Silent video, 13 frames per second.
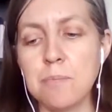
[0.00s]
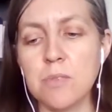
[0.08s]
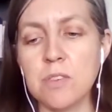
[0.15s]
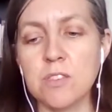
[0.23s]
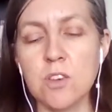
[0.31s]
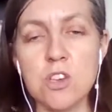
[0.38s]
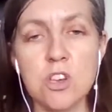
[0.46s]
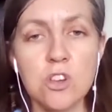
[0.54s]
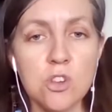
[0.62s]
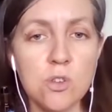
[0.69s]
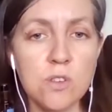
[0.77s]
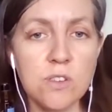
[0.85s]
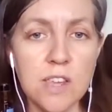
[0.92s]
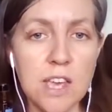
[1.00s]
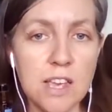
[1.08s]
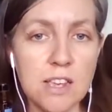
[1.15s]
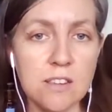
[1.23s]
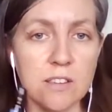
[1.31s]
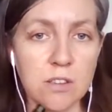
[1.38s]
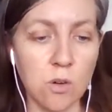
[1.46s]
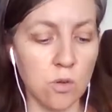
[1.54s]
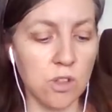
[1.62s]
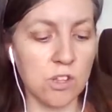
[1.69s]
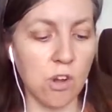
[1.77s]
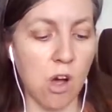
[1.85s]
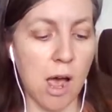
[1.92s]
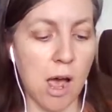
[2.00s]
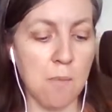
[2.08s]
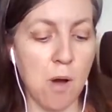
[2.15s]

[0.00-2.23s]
So you can use these all the time.